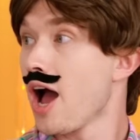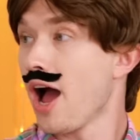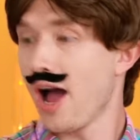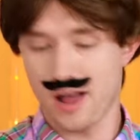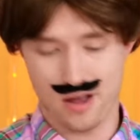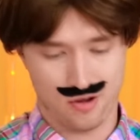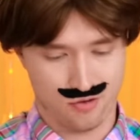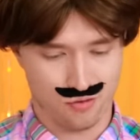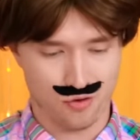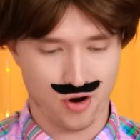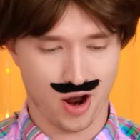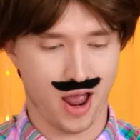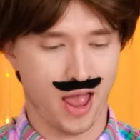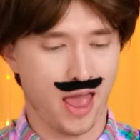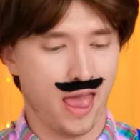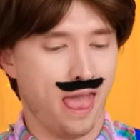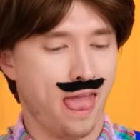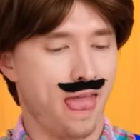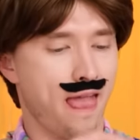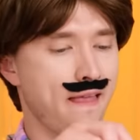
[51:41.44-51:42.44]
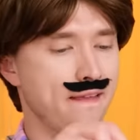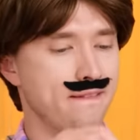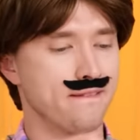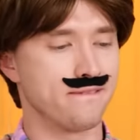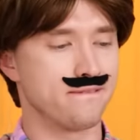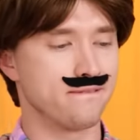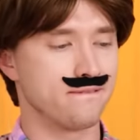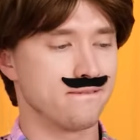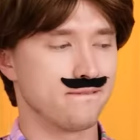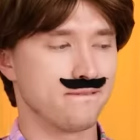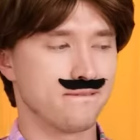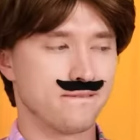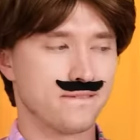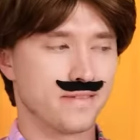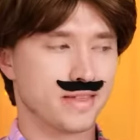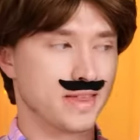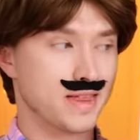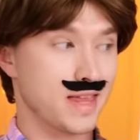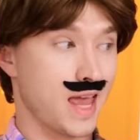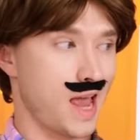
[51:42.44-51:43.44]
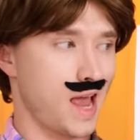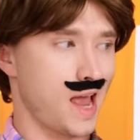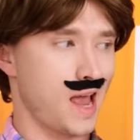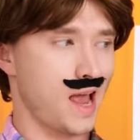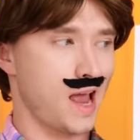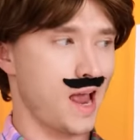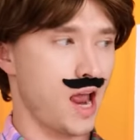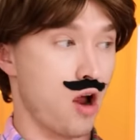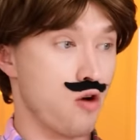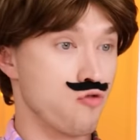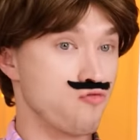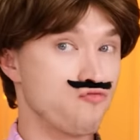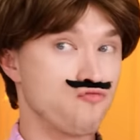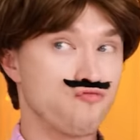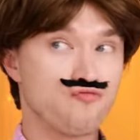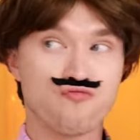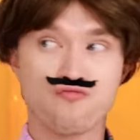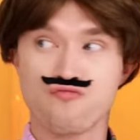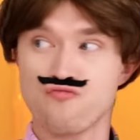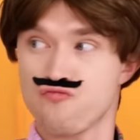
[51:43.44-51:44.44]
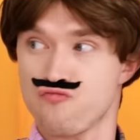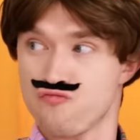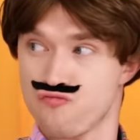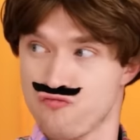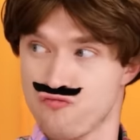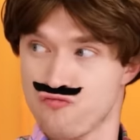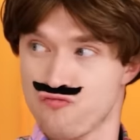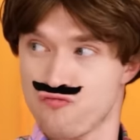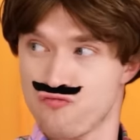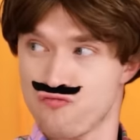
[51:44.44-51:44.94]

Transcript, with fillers: I revamped your flower. Like it?